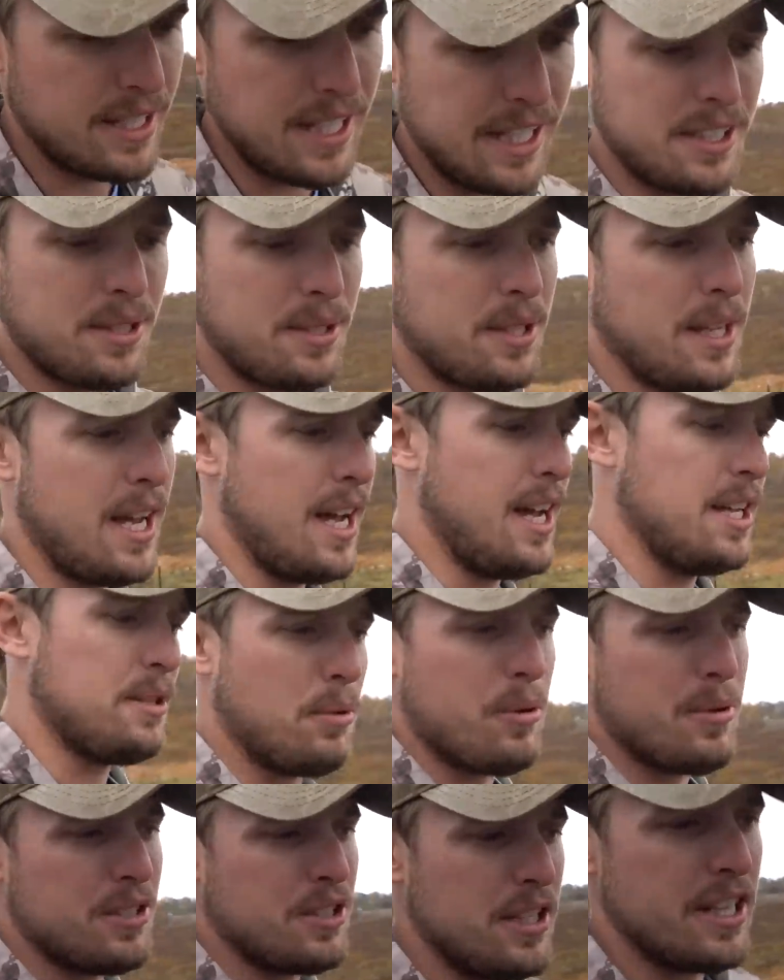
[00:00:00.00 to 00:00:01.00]
that's
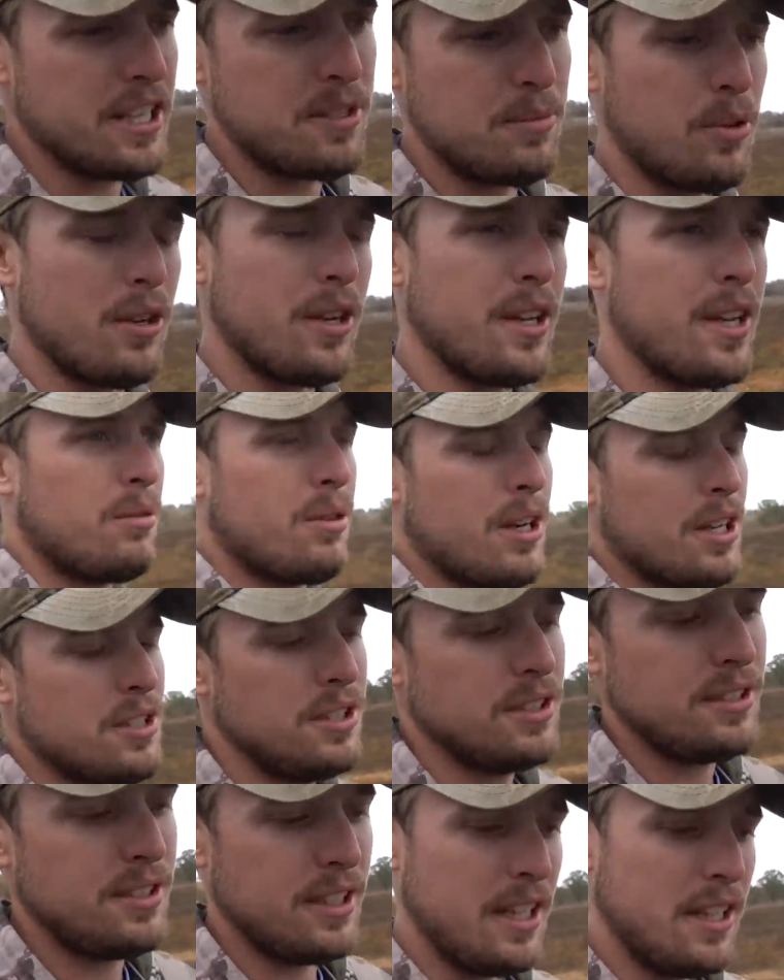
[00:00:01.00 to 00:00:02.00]
pretty much the next morning. We're
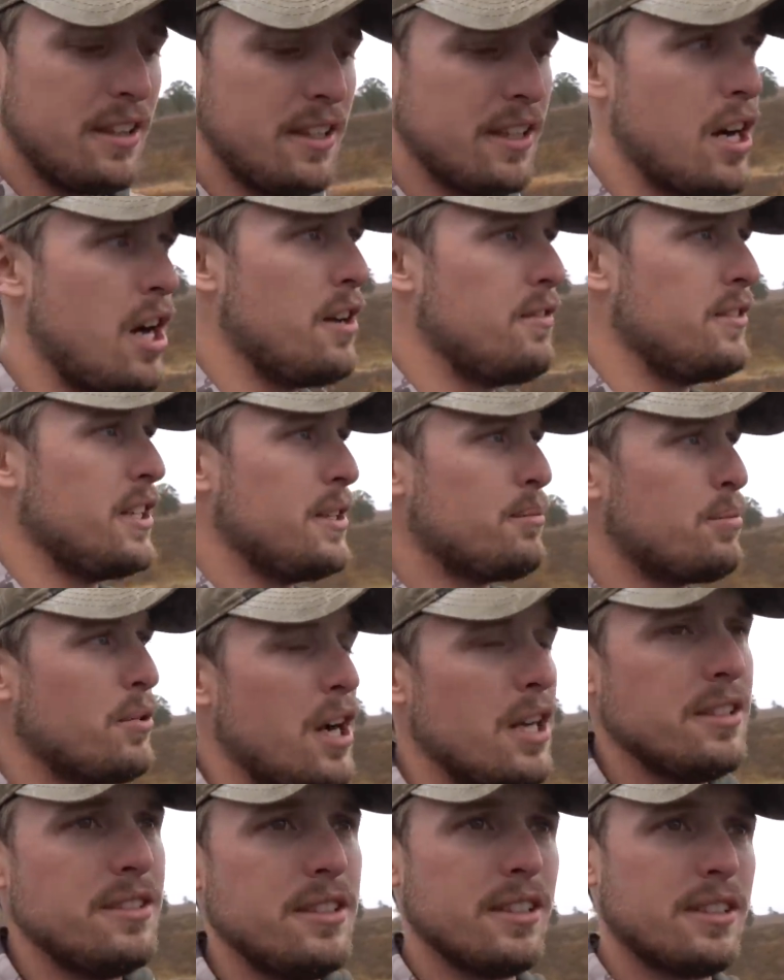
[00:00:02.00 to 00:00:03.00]
actually gonna send that thing off to get
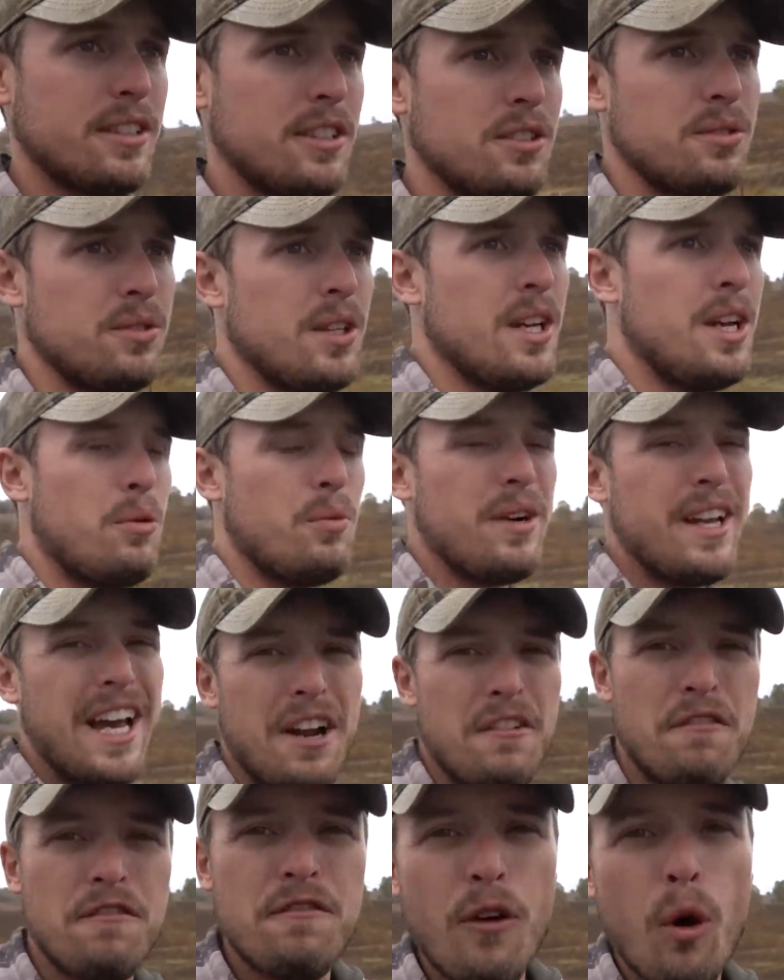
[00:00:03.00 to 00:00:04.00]
processed because we
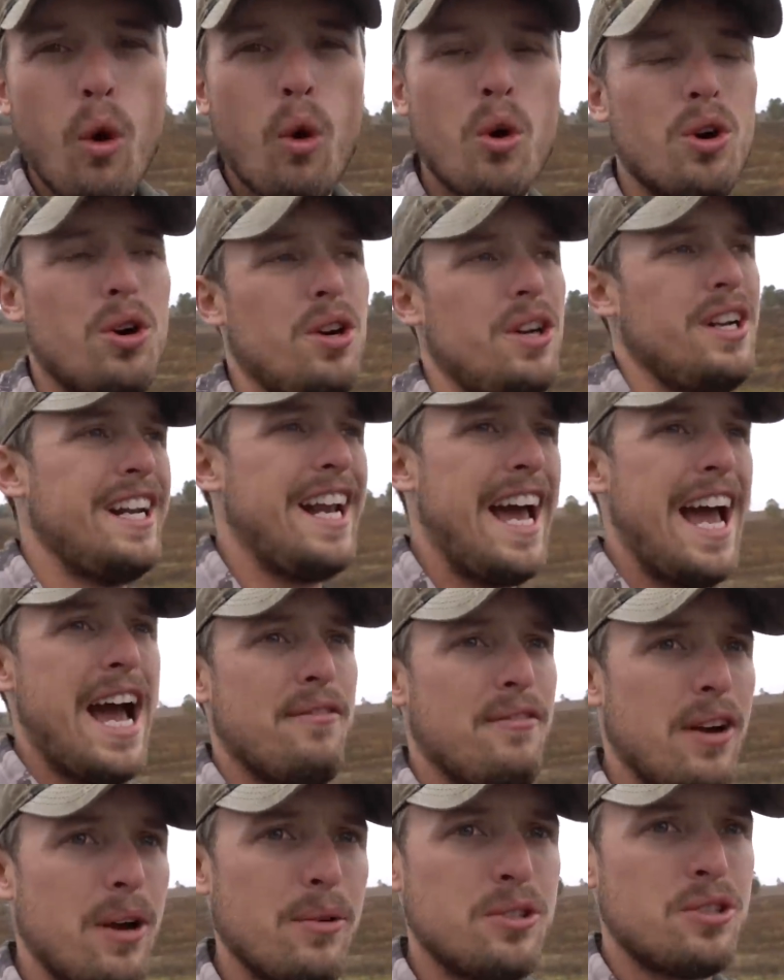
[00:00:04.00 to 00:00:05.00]
got a
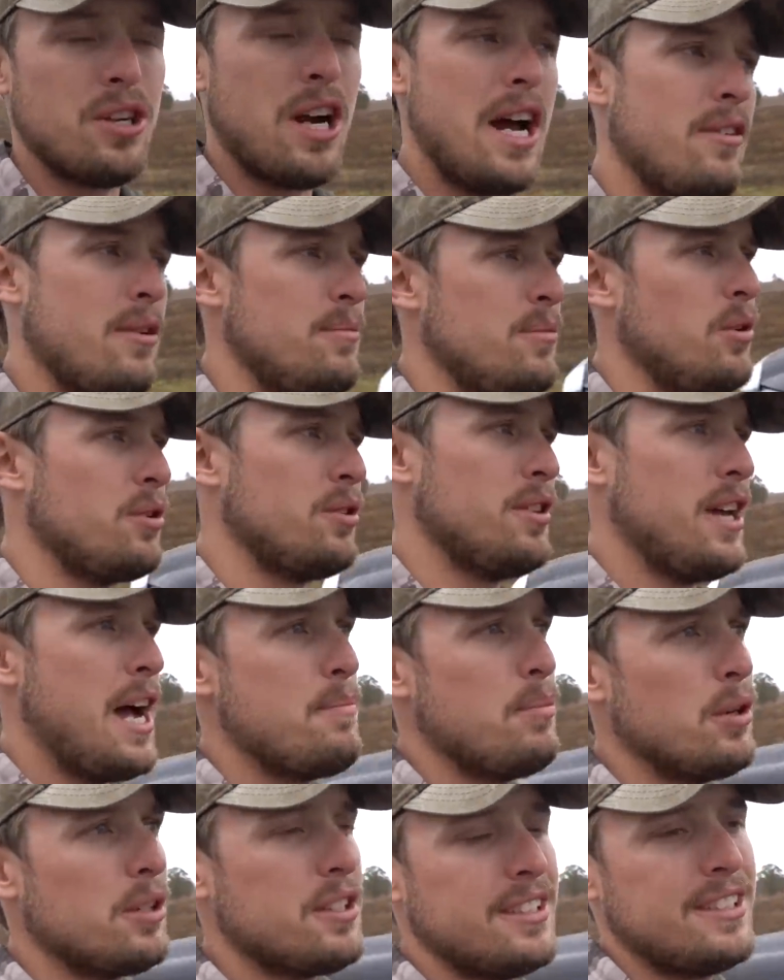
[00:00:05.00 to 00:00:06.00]
4.5-hour drive up north.
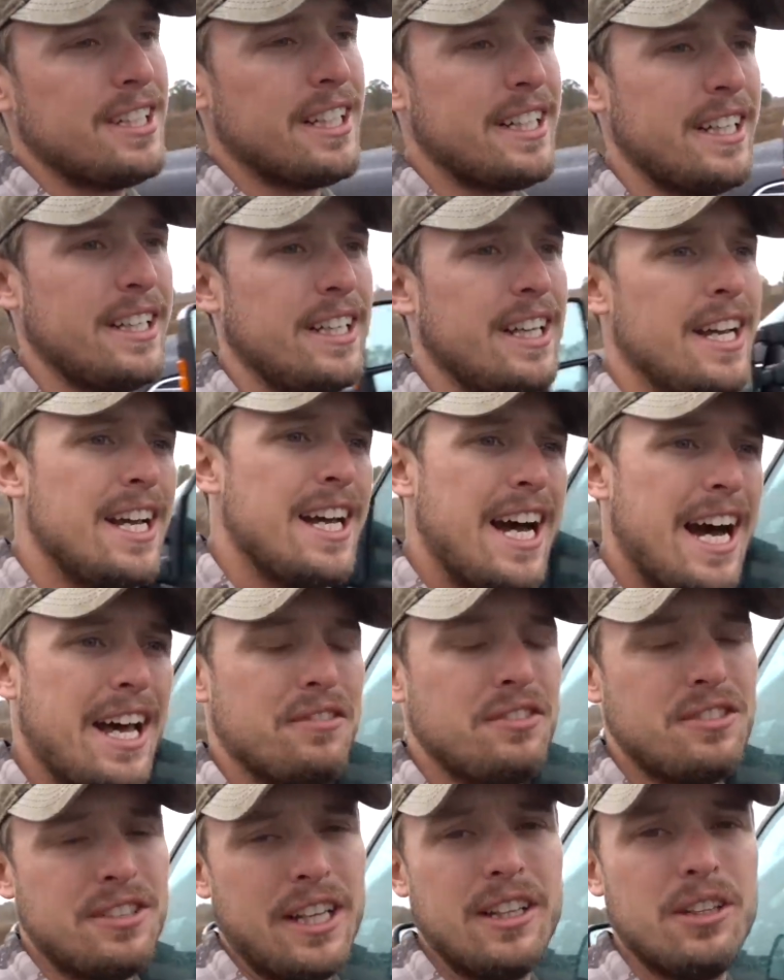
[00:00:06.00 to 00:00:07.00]
I booked a ticket
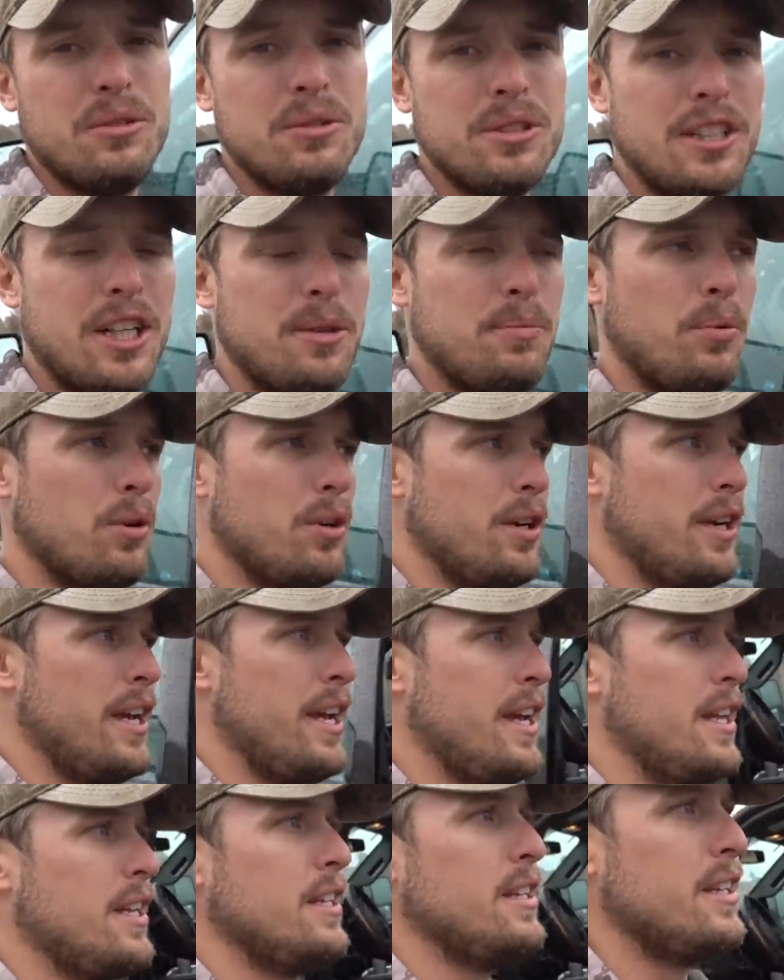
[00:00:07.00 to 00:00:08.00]
out of St. Louis Airport
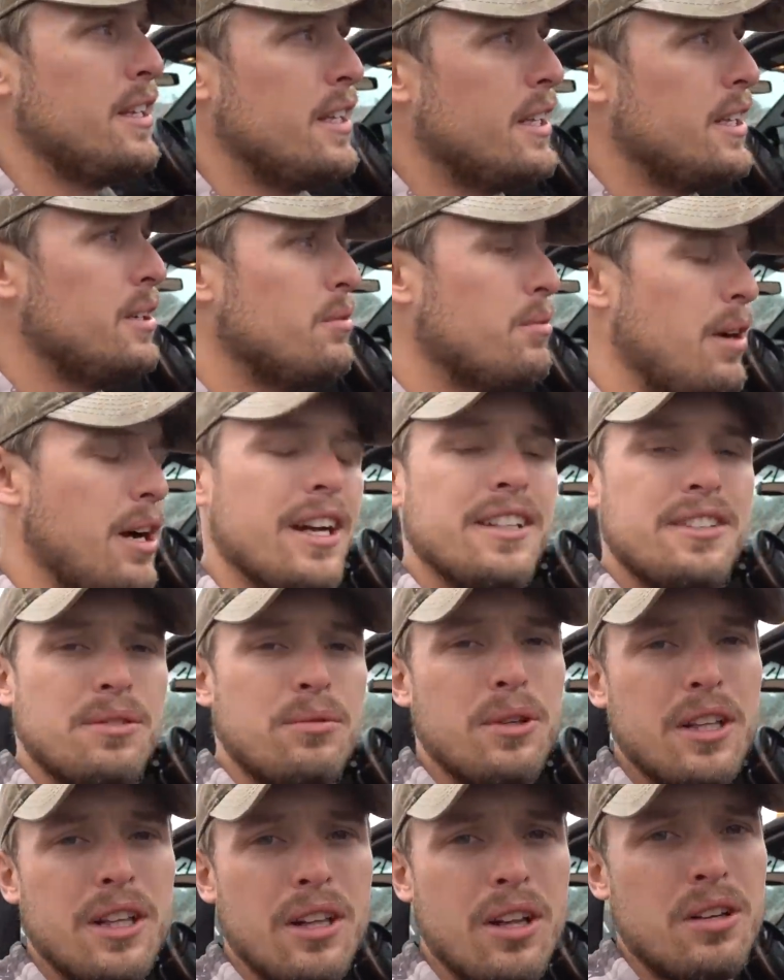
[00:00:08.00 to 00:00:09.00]
and, well, it's
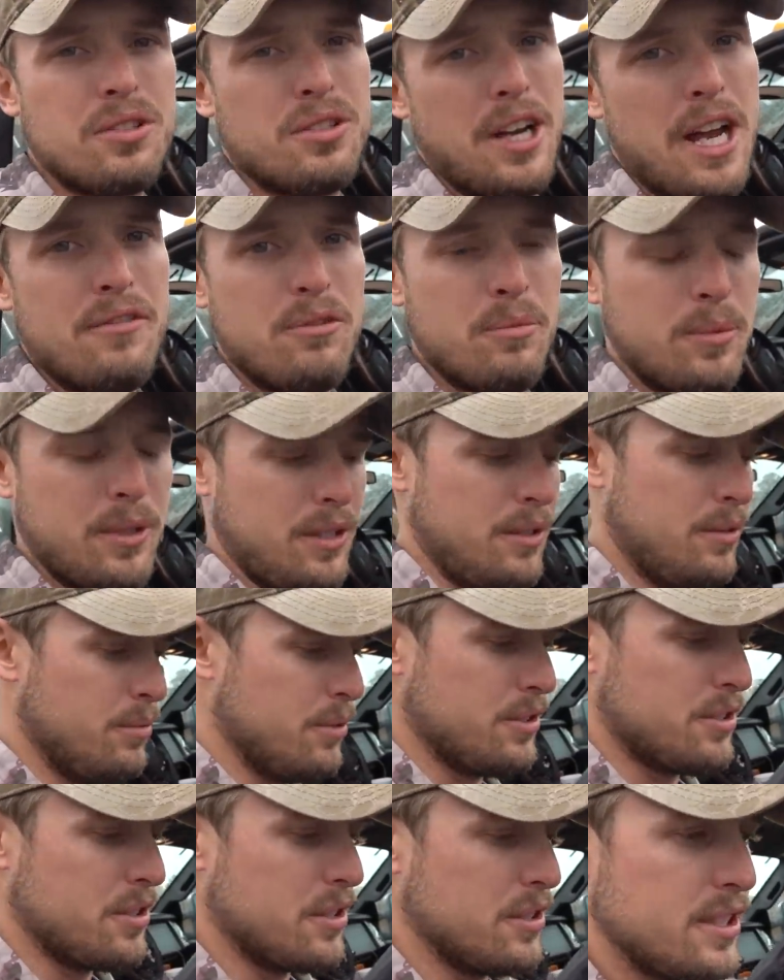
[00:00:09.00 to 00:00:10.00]
a really long drive from here.
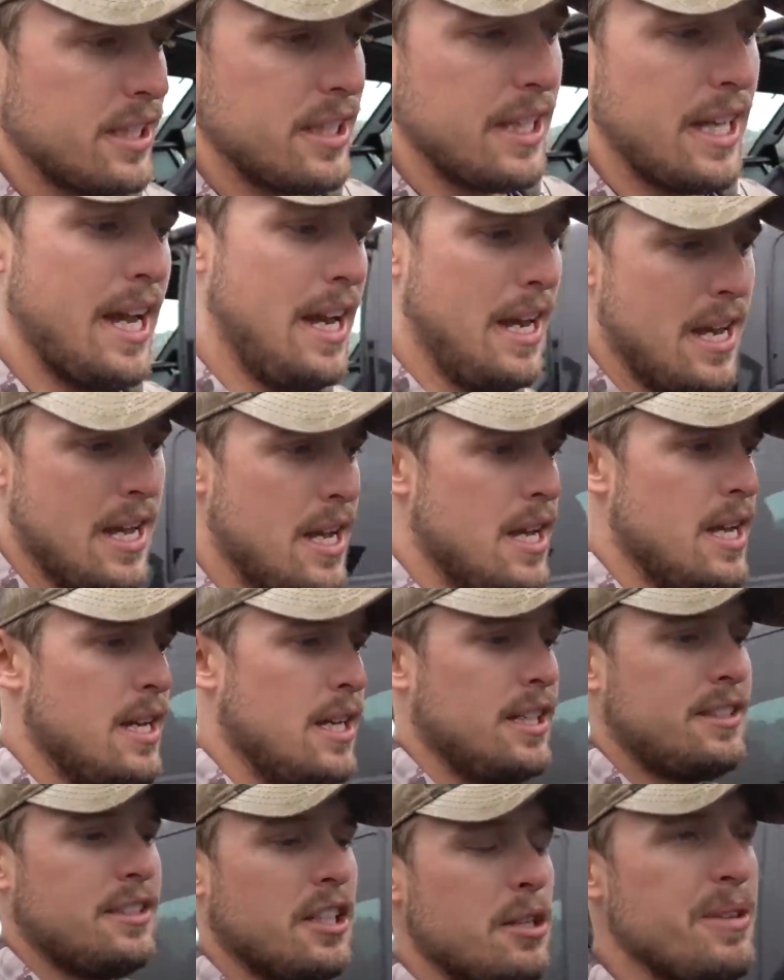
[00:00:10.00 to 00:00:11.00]
We're just gonna say
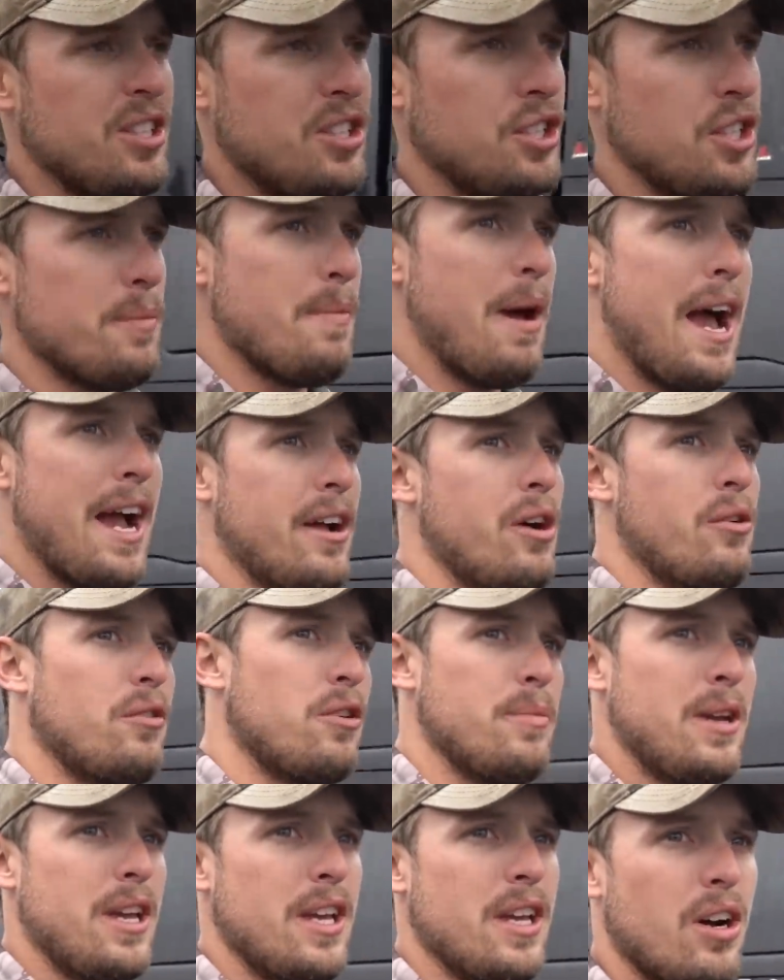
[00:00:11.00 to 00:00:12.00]
that. It's gonna be shipped back
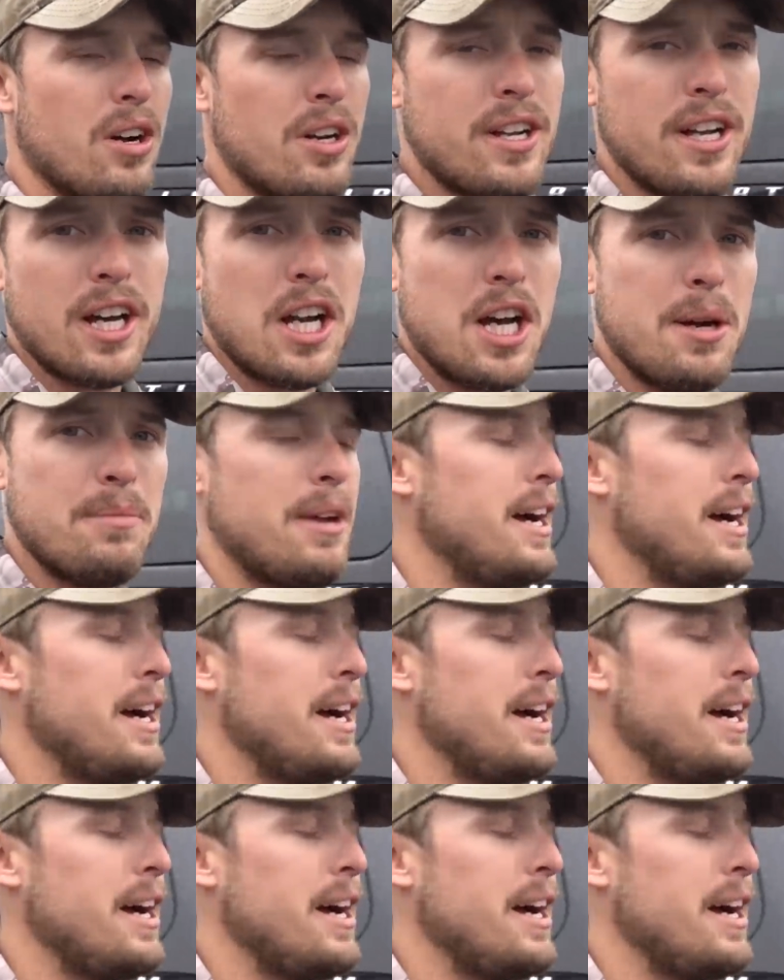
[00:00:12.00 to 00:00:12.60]
over to me, all cut up,